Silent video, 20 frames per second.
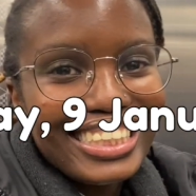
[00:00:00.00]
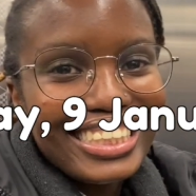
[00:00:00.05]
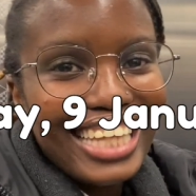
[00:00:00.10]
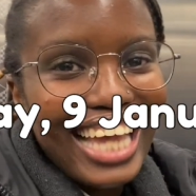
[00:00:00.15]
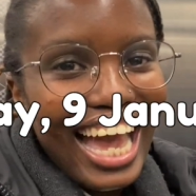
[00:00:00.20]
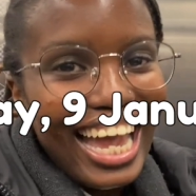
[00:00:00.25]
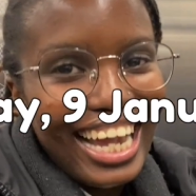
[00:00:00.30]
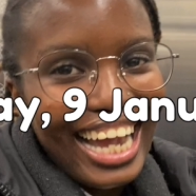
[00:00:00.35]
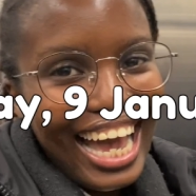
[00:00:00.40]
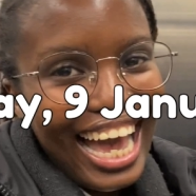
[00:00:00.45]

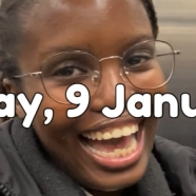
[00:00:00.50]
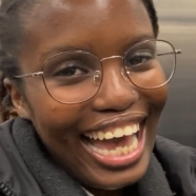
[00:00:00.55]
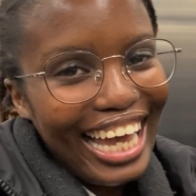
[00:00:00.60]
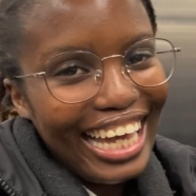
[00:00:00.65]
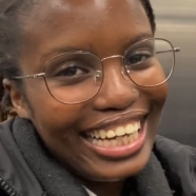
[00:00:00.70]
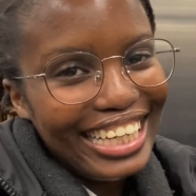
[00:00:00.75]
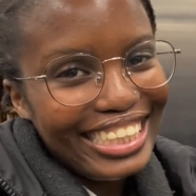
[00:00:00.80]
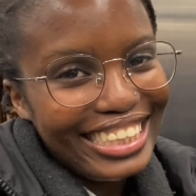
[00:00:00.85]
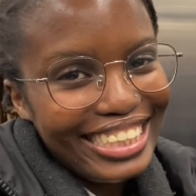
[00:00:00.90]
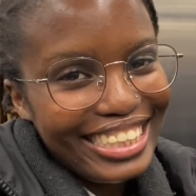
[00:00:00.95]
Hi,
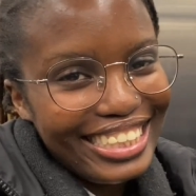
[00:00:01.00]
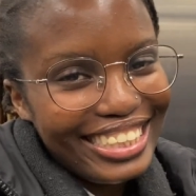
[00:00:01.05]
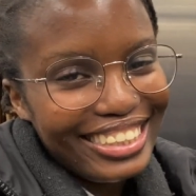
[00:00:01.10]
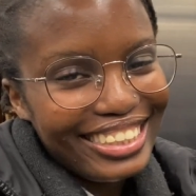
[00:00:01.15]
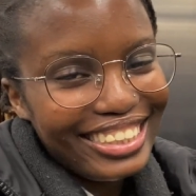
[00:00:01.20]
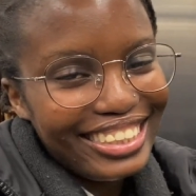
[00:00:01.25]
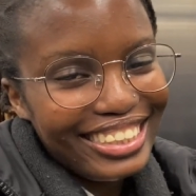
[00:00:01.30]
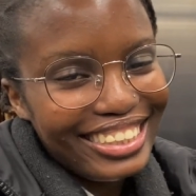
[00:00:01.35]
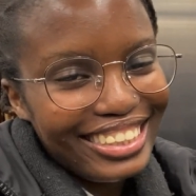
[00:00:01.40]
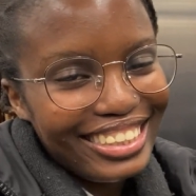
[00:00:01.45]

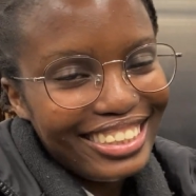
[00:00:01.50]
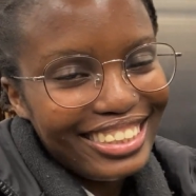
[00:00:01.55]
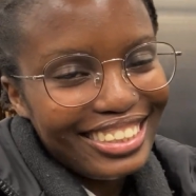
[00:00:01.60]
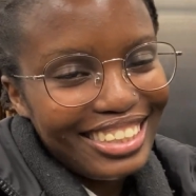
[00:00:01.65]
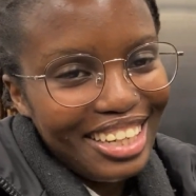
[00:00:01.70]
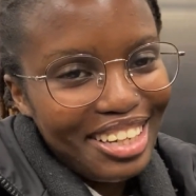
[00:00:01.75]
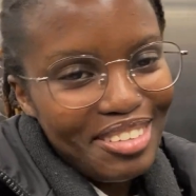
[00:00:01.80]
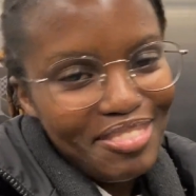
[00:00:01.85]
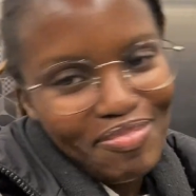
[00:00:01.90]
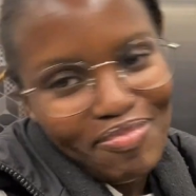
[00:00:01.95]
guys.